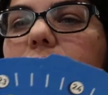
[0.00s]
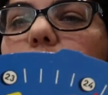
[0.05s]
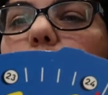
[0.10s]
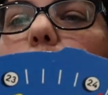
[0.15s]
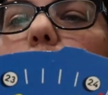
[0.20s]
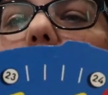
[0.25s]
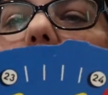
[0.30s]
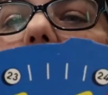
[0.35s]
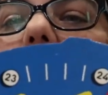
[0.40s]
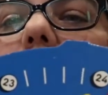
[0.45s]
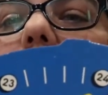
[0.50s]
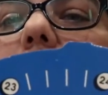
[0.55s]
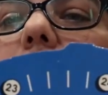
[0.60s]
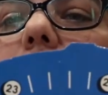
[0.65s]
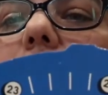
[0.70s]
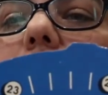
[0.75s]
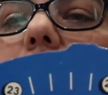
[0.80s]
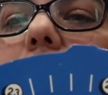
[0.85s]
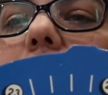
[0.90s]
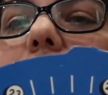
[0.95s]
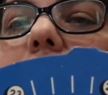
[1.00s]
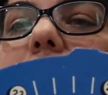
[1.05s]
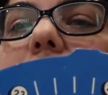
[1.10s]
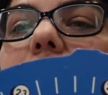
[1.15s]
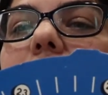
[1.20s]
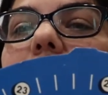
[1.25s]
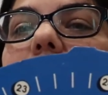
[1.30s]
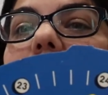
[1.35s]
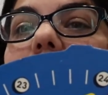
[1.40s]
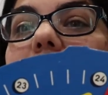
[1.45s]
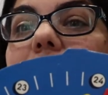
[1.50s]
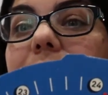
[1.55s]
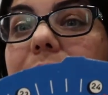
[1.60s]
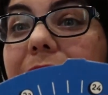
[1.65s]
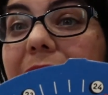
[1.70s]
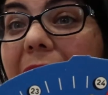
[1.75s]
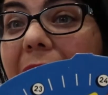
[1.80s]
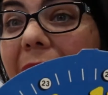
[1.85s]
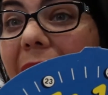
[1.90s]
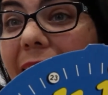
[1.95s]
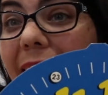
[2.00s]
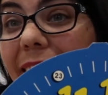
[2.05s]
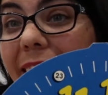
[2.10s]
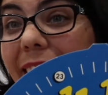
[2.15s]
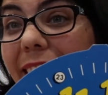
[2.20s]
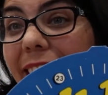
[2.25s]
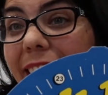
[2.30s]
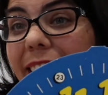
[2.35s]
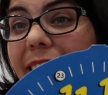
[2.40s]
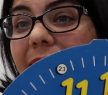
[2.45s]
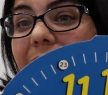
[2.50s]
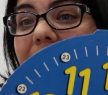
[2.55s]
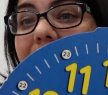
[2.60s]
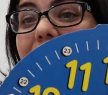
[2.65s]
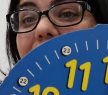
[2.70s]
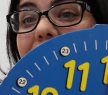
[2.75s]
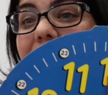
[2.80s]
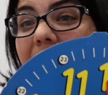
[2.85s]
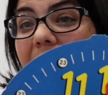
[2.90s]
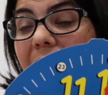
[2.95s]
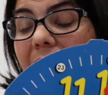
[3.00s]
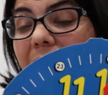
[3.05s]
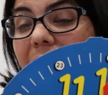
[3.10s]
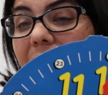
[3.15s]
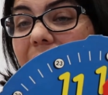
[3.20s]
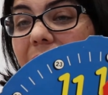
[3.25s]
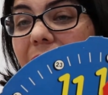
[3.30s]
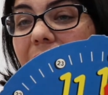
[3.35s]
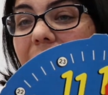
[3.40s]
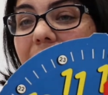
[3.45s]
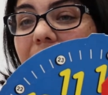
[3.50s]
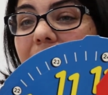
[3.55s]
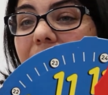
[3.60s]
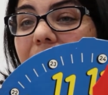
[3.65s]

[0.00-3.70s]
to what? The 10. 10